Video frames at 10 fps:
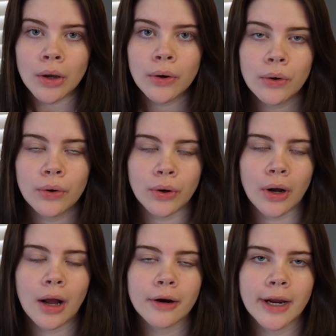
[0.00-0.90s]

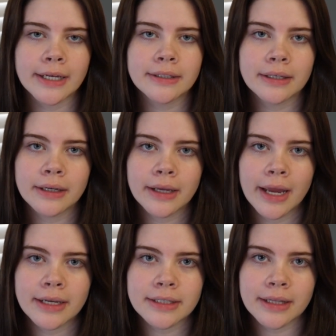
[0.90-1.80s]
Oh, all right,
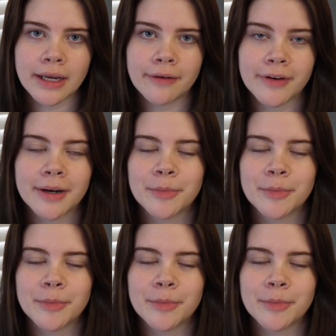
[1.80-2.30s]
cake is in the oven.